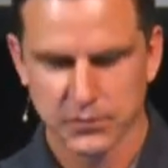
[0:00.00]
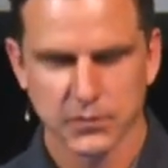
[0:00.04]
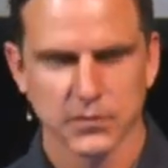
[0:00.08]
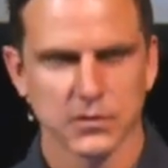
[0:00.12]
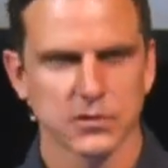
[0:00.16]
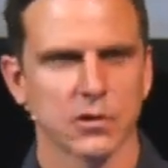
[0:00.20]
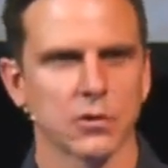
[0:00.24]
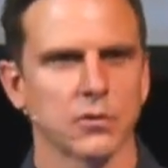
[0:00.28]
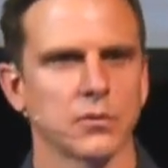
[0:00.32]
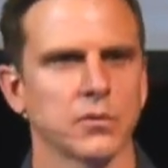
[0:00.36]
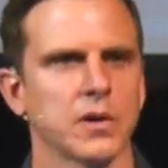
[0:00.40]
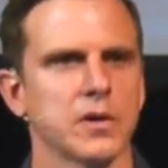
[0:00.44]

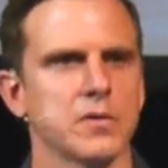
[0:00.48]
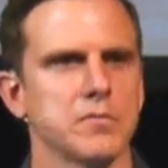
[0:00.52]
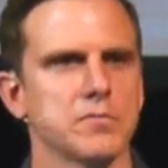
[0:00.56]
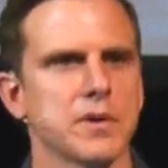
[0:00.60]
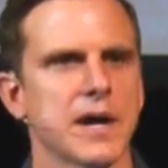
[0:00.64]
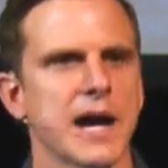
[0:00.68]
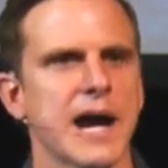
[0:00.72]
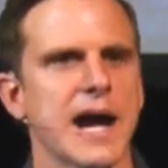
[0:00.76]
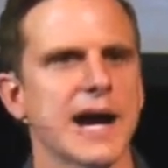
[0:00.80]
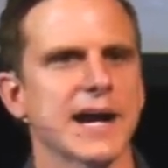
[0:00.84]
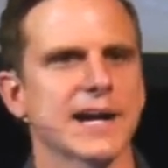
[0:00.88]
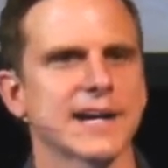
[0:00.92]
Don't run
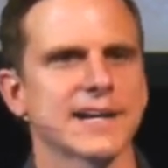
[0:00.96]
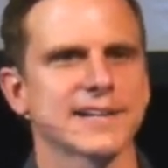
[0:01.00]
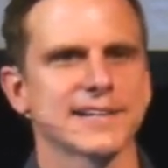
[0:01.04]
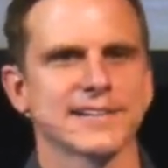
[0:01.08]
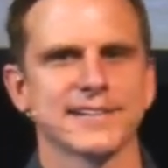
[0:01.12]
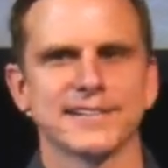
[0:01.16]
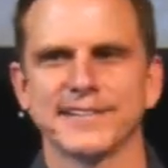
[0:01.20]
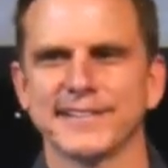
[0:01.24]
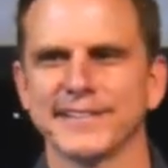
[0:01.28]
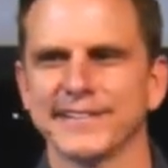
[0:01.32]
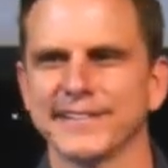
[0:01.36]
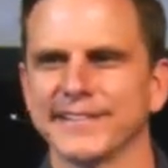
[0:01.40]
back
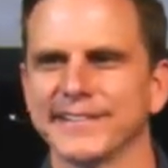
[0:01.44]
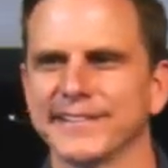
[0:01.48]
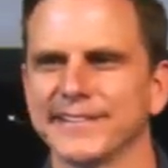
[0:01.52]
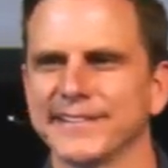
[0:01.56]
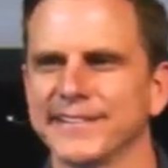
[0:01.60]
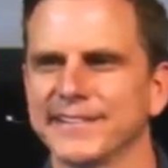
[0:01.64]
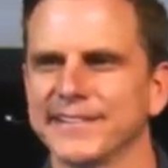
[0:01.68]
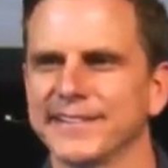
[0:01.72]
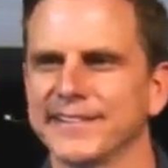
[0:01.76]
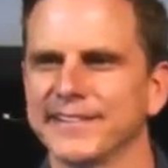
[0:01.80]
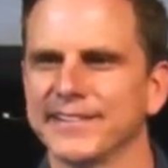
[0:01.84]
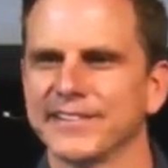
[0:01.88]

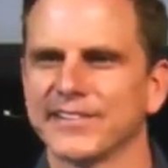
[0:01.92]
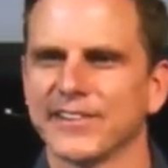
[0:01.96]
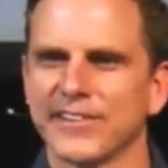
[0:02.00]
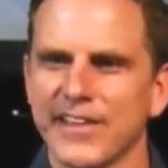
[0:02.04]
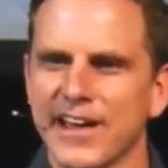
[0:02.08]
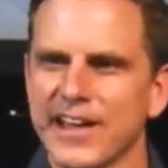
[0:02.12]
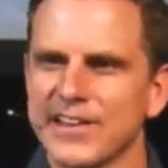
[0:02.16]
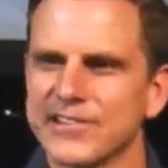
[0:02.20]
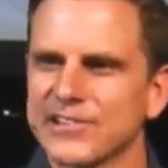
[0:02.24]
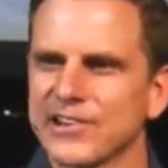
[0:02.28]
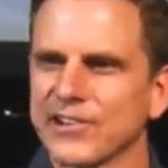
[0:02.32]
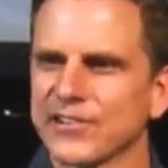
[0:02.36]
to
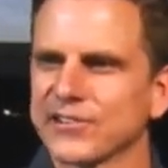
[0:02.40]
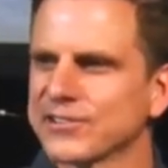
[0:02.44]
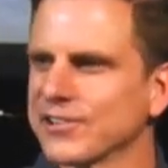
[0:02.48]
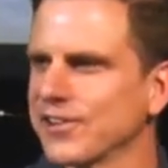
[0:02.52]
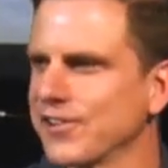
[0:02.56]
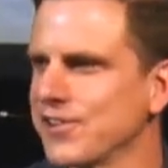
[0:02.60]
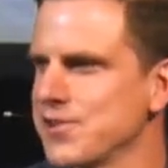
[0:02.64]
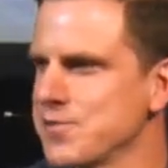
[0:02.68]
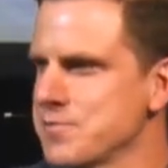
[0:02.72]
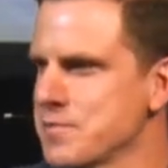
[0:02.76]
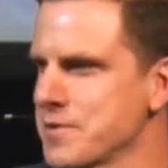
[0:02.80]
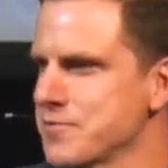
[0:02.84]
that jail cell
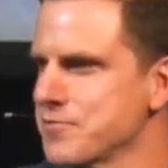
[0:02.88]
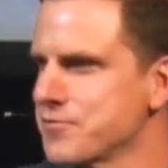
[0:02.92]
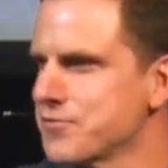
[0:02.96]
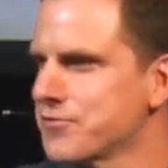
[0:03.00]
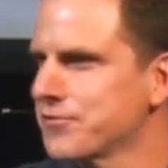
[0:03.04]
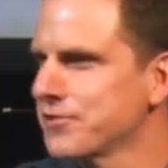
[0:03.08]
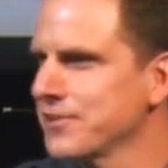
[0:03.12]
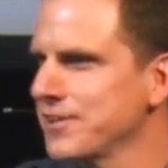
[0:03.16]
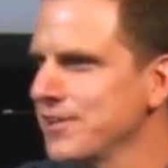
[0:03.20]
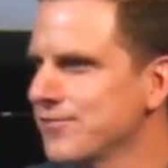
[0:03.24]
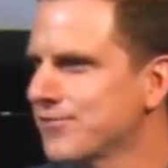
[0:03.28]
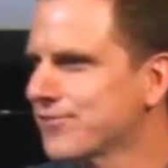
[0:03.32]
that you've been
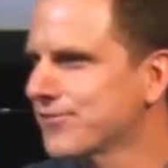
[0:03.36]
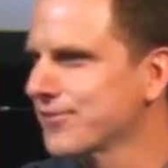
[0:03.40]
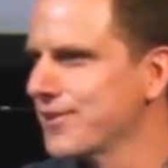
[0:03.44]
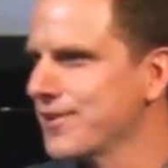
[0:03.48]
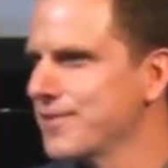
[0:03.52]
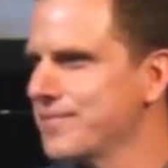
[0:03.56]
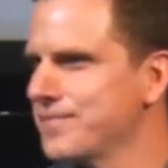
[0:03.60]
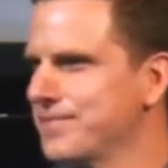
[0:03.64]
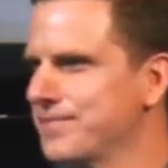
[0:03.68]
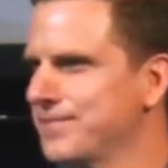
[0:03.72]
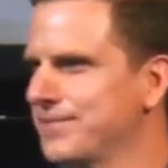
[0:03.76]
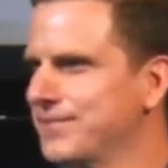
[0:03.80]
freed
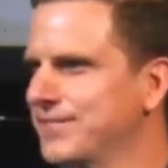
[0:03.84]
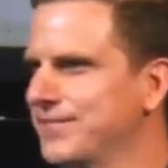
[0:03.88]
from.